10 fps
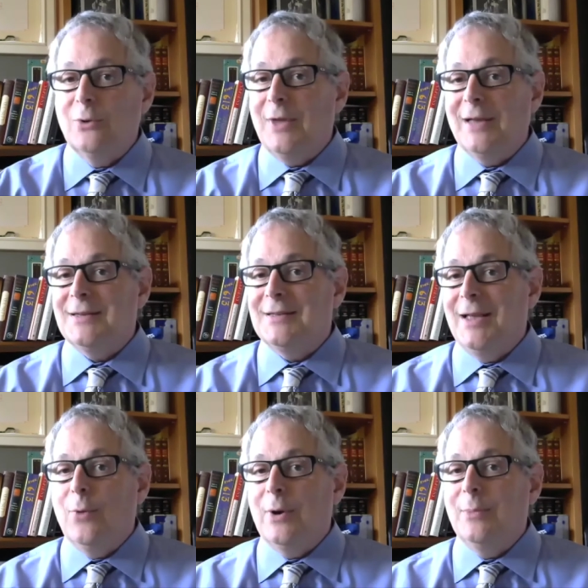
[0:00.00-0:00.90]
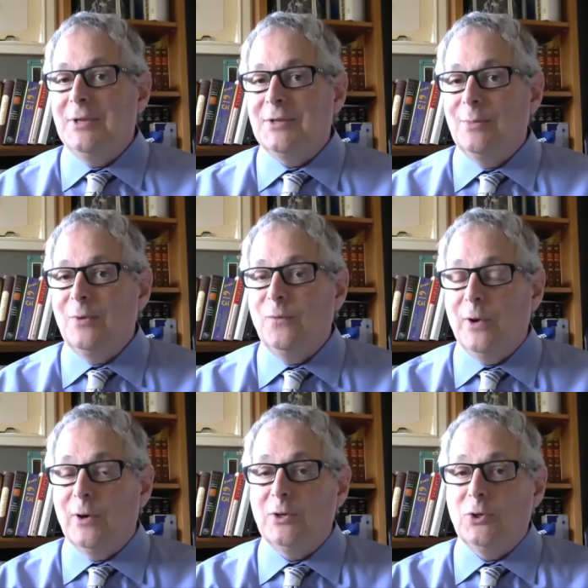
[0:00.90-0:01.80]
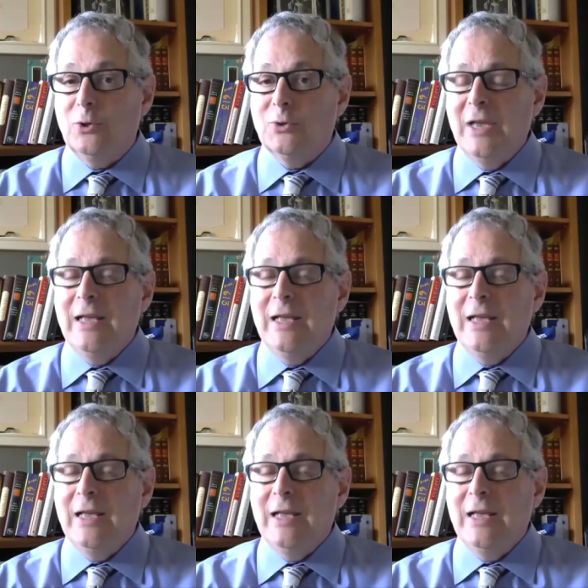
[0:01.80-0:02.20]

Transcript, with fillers: get to say what it means to be fair to Jews.